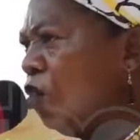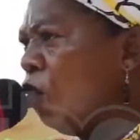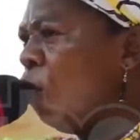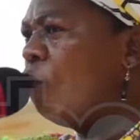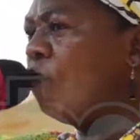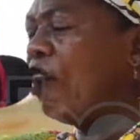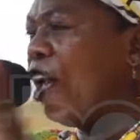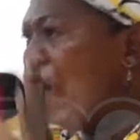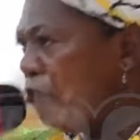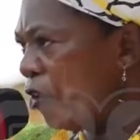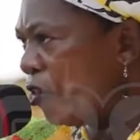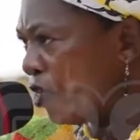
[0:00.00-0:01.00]
of
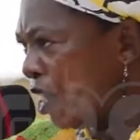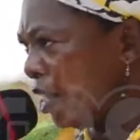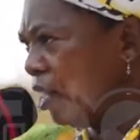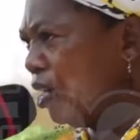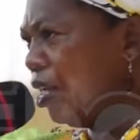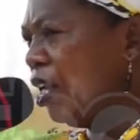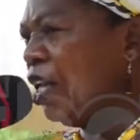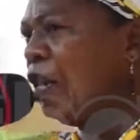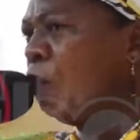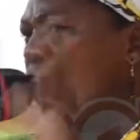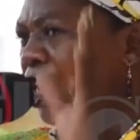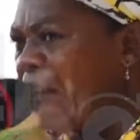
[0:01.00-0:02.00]
everything
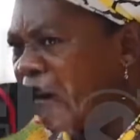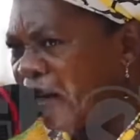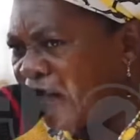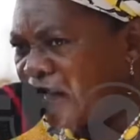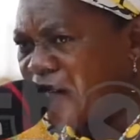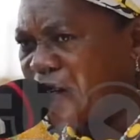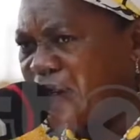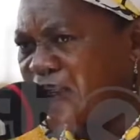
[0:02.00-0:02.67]
in Muyenga